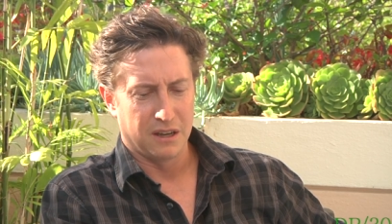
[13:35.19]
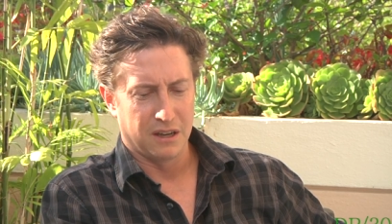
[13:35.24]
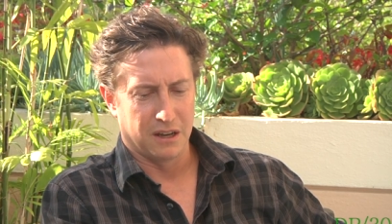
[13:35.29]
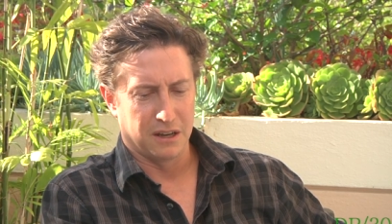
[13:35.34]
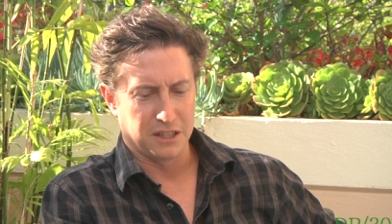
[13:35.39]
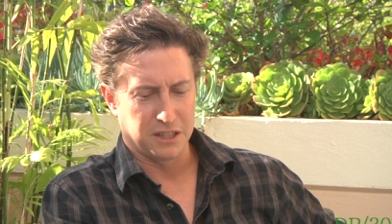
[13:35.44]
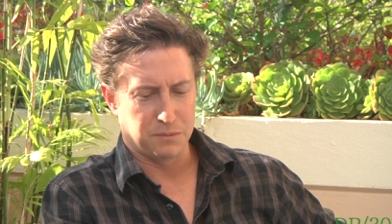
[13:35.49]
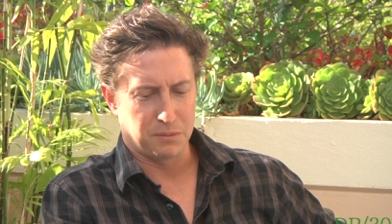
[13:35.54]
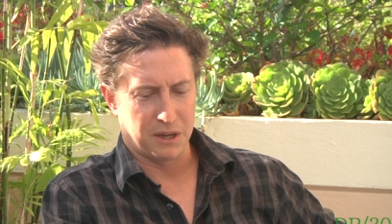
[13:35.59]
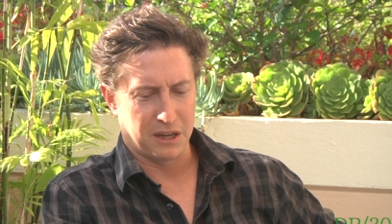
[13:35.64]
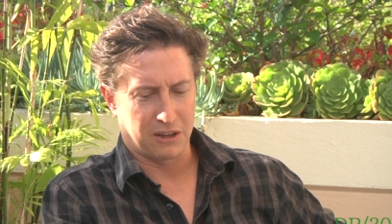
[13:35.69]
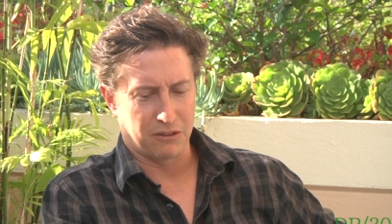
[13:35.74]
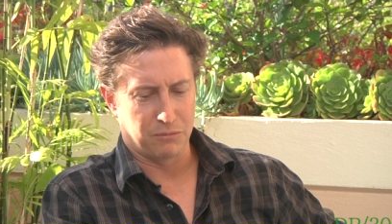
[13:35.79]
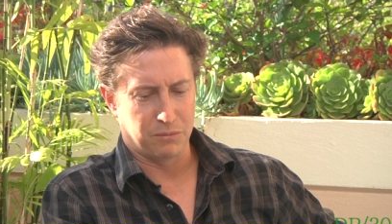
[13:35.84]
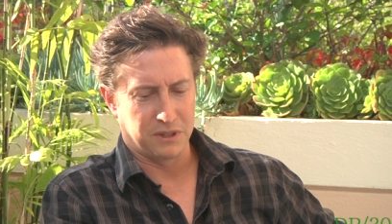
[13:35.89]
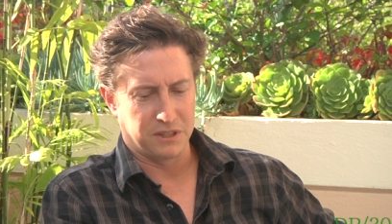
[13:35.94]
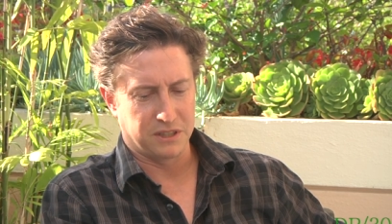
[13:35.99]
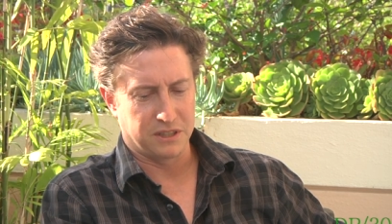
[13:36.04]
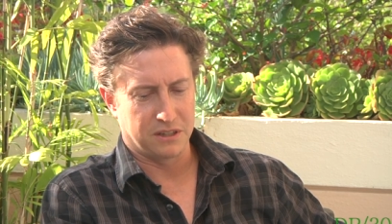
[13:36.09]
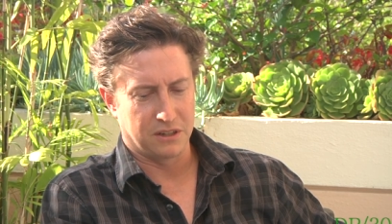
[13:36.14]
uh, Spike of
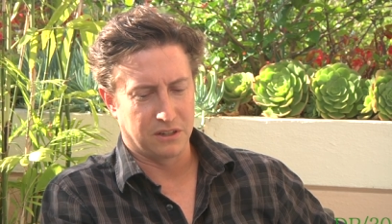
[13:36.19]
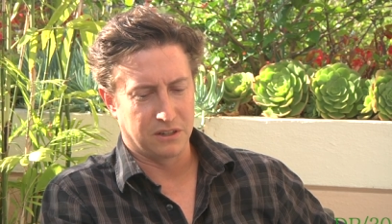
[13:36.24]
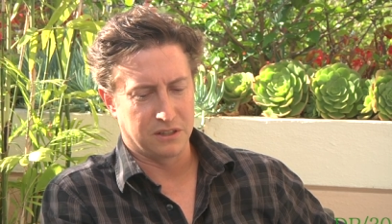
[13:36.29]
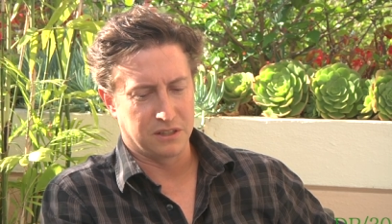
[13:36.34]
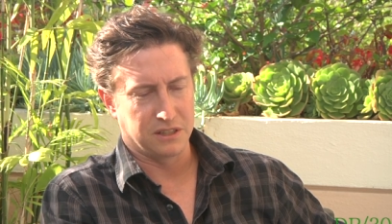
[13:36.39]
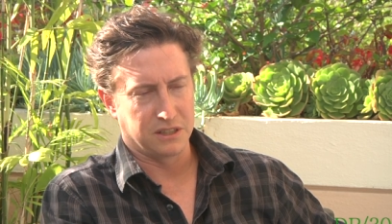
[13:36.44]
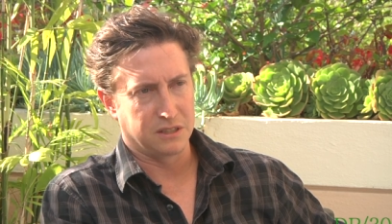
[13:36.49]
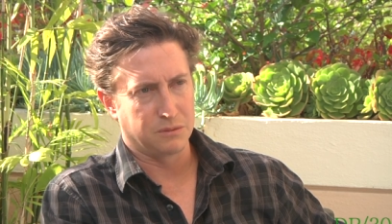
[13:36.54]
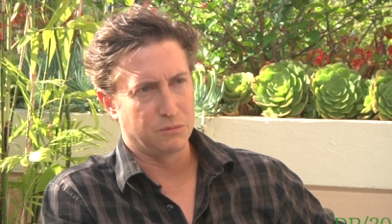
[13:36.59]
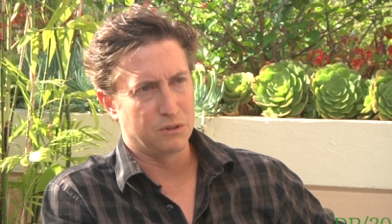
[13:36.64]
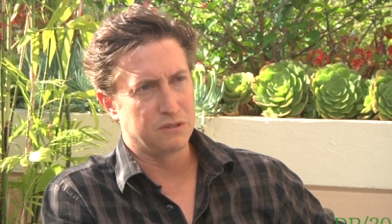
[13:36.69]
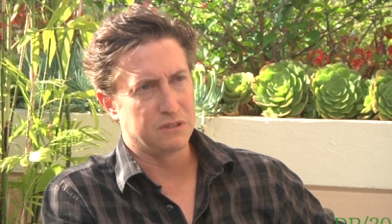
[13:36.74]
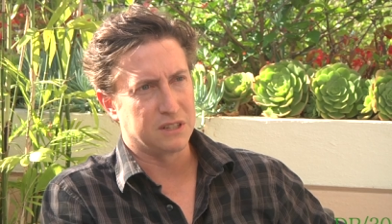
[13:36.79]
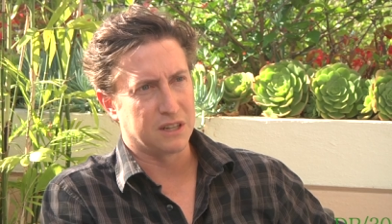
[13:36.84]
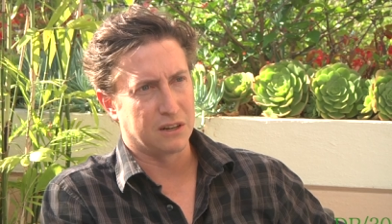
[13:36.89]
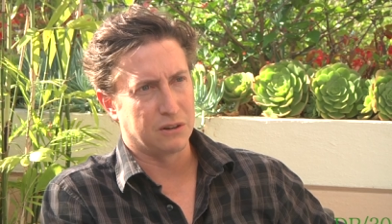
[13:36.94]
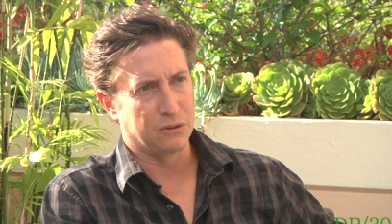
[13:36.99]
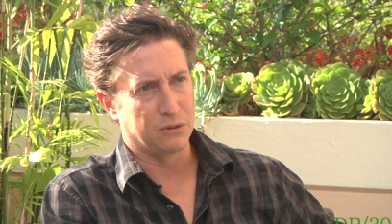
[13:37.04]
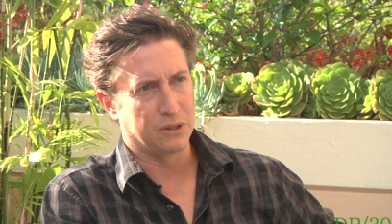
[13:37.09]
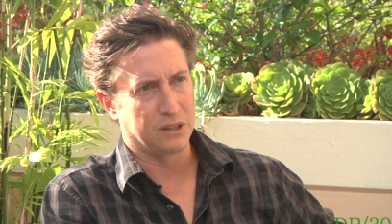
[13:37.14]
Bensonhurst and some movies
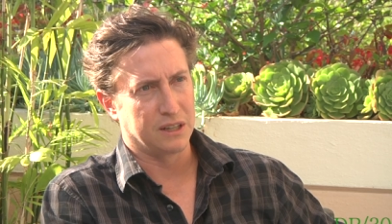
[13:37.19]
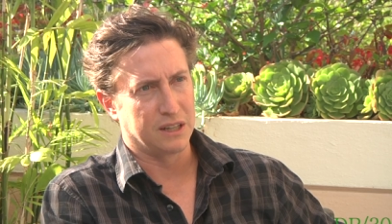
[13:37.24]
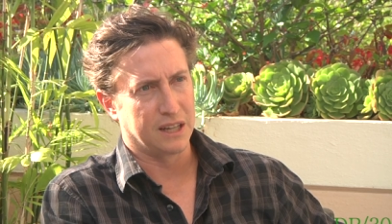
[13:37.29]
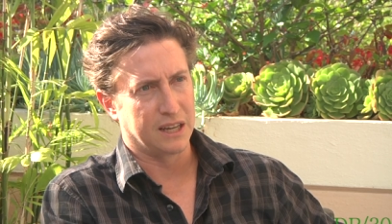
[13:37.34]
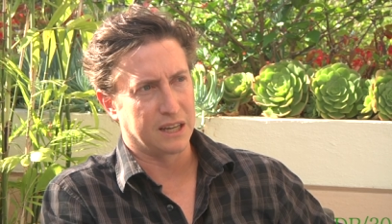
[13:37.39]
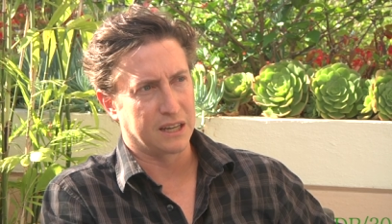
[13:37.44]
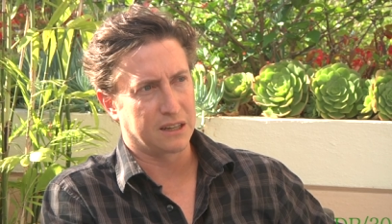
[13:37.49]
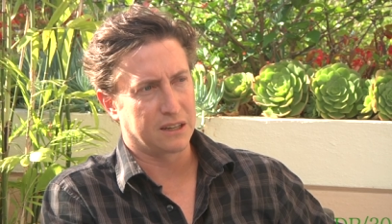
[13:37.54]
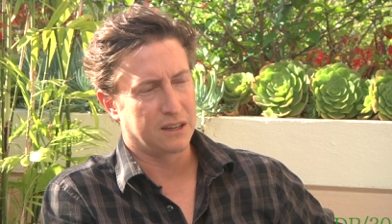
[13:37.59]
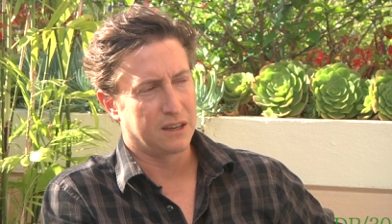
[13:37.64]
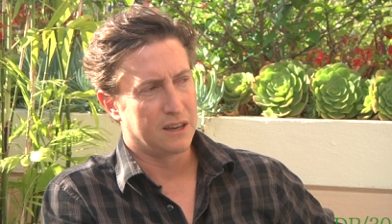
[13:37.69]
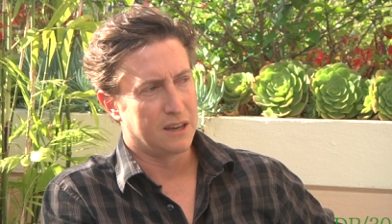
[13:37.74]
I really liked.